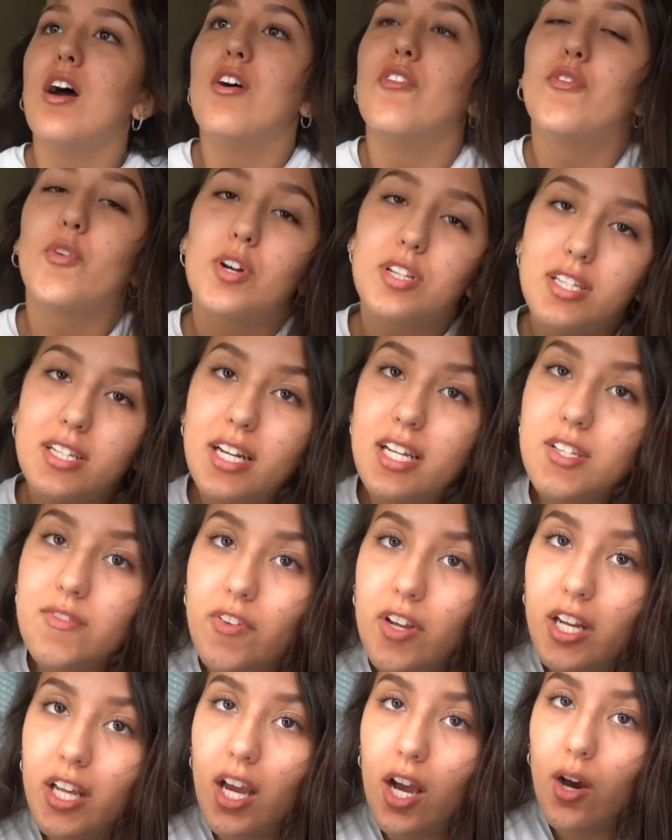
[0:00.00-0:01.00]
For today's
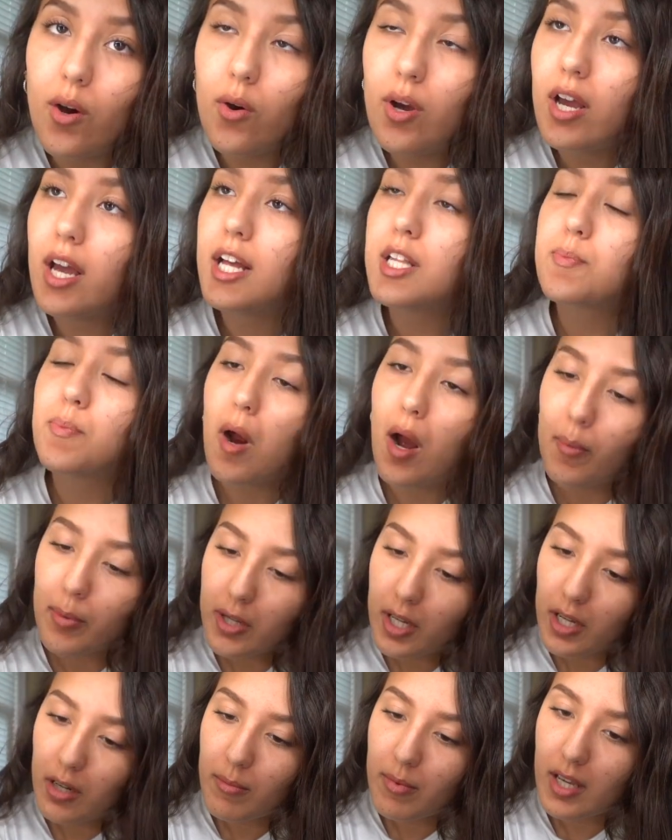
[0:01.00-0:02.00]
video, it's probably
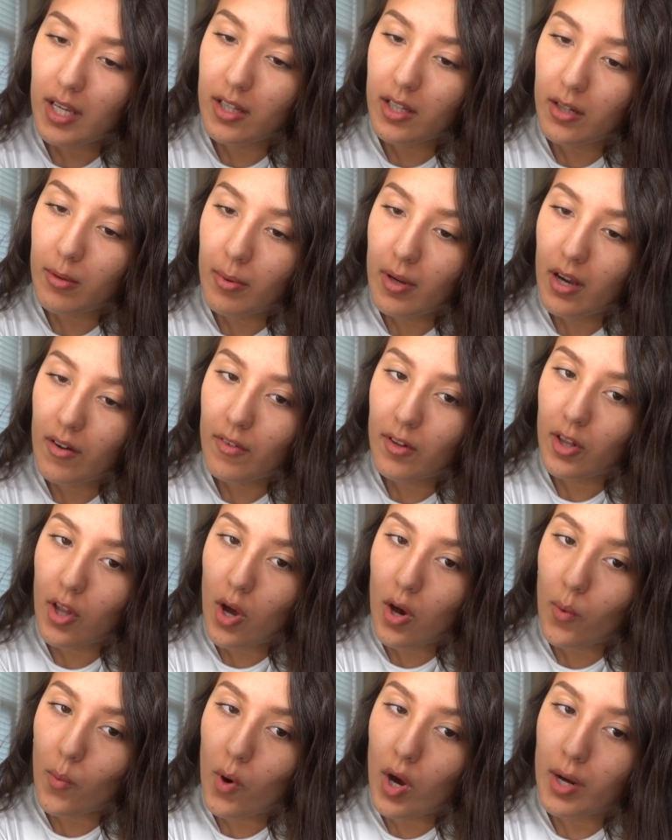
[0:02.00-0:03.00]
gonna be a little bit of a
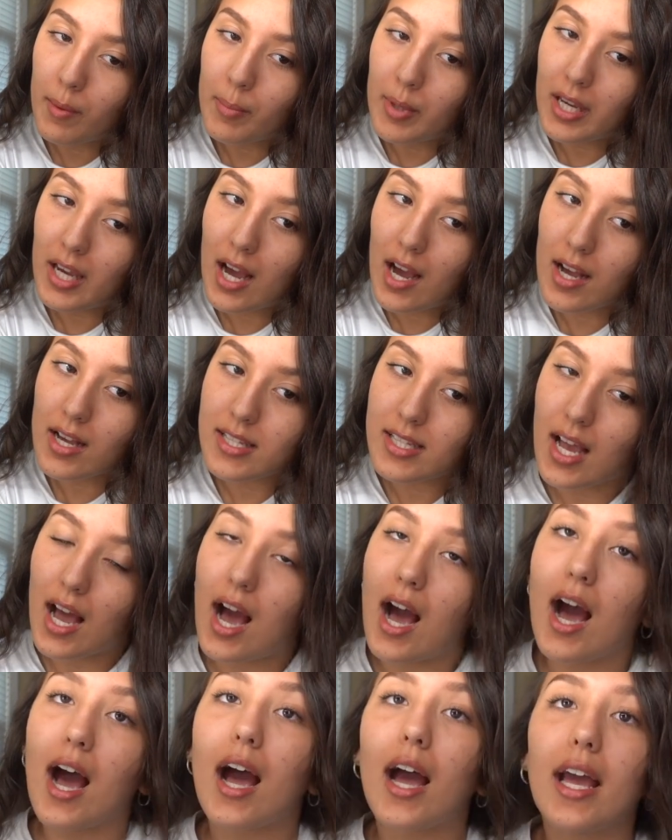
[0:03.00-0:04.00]
long one because
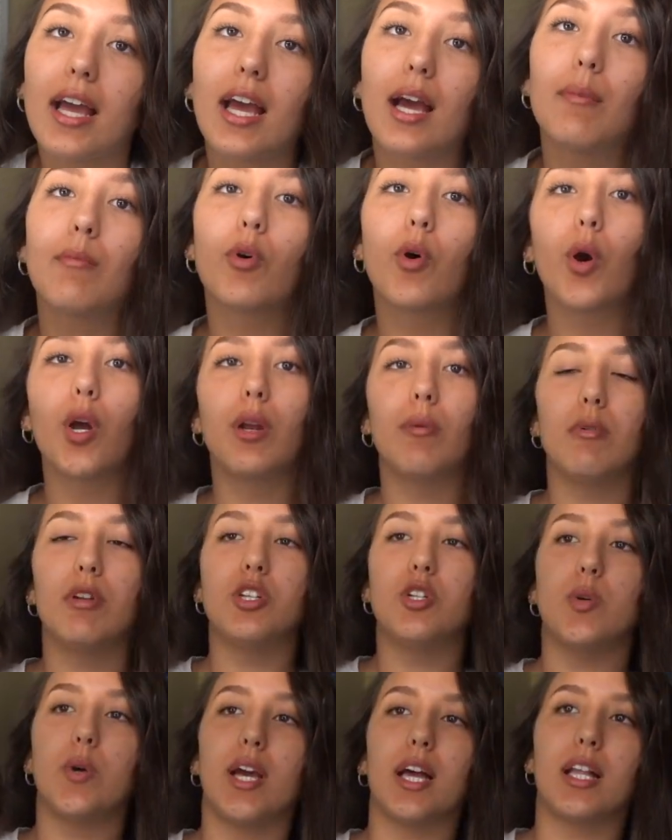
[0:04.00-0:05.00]
I am going to be
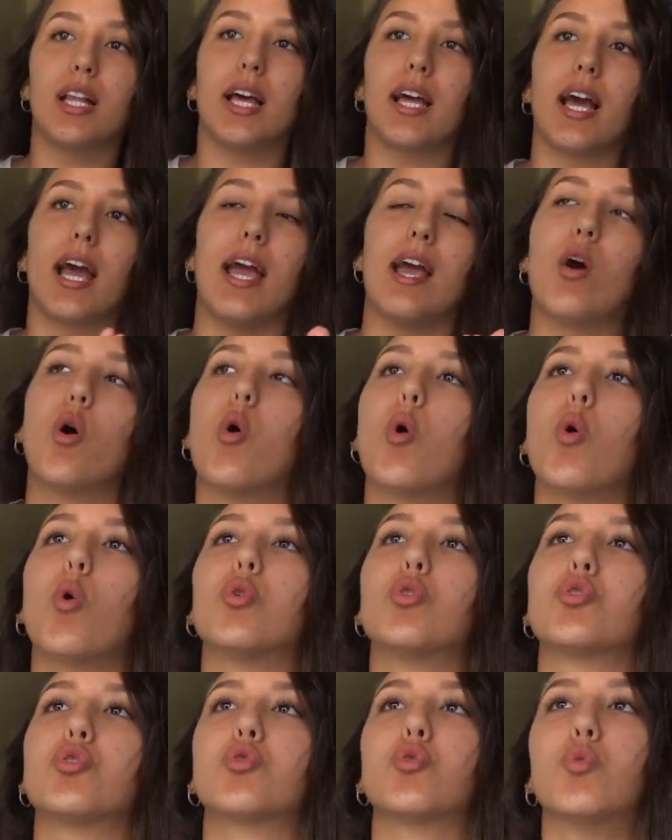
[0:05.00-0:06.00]
doing like a
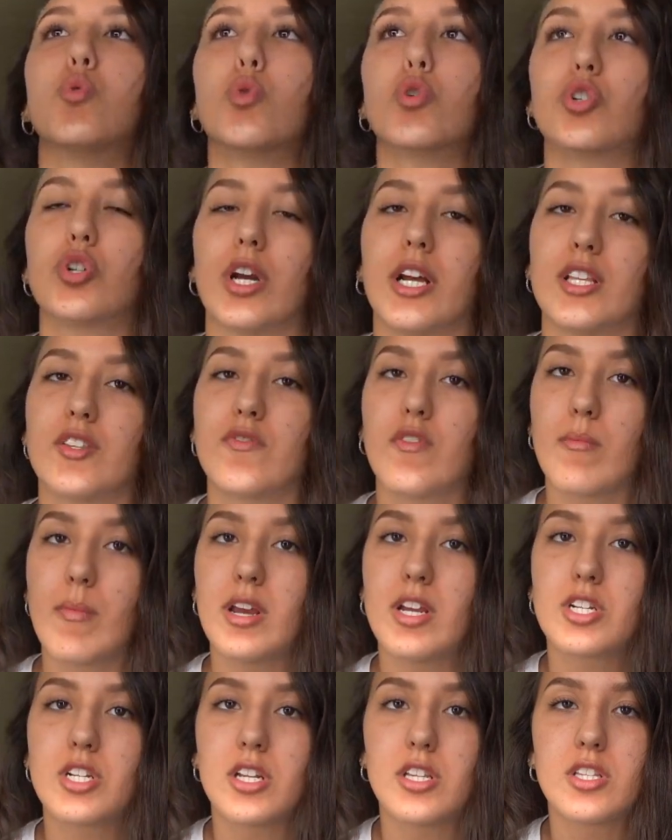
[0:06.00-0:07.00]
whole school
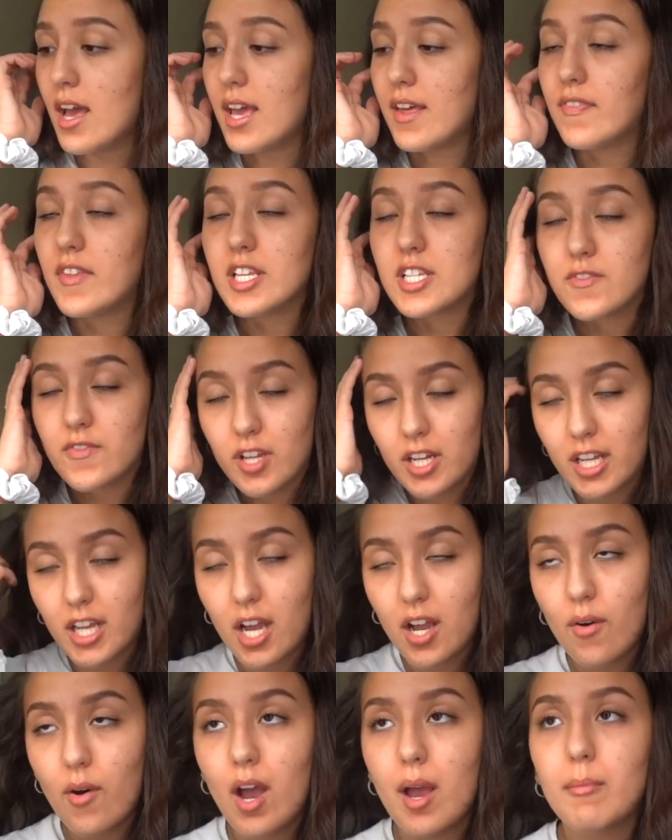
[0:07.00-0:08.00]
transformation. In this
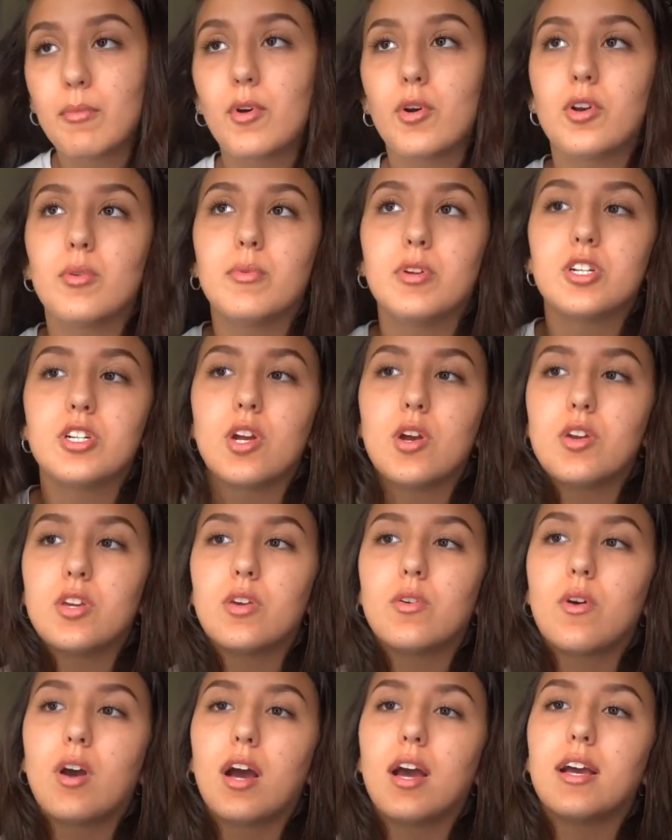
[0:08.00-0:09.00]
video, I'm going to be showing
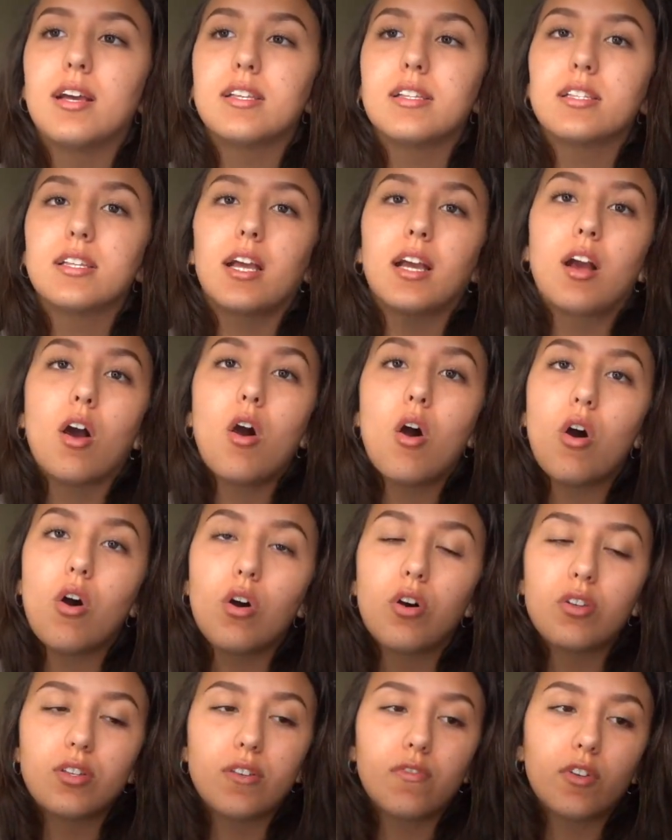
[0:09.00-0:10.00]
you guys like
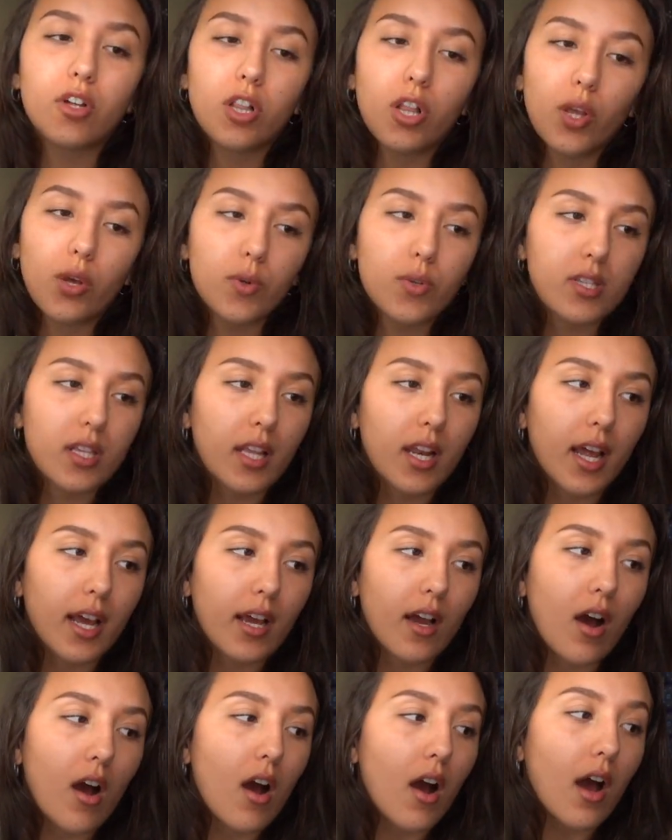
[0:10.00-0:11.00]
hauls of clothes that I
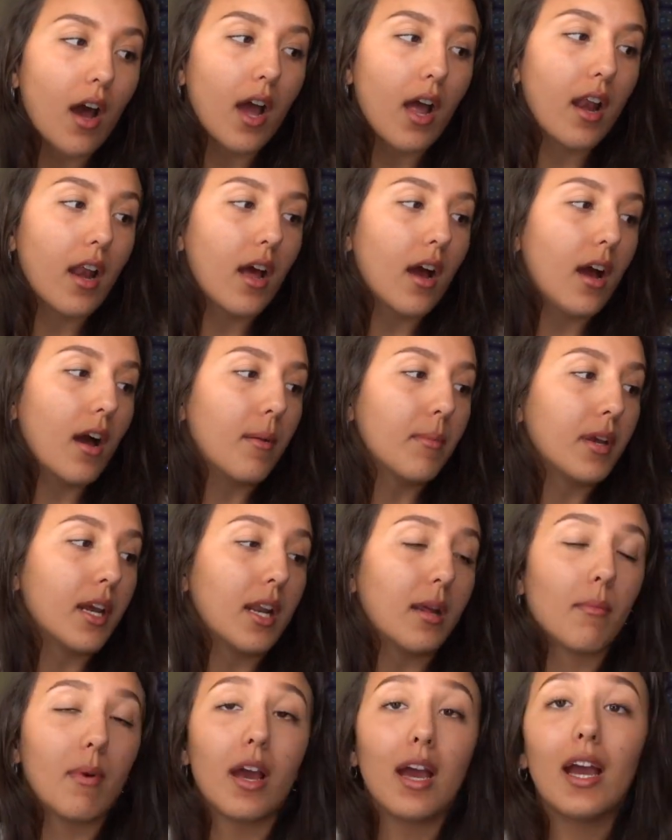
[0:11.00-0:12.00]
got, getting my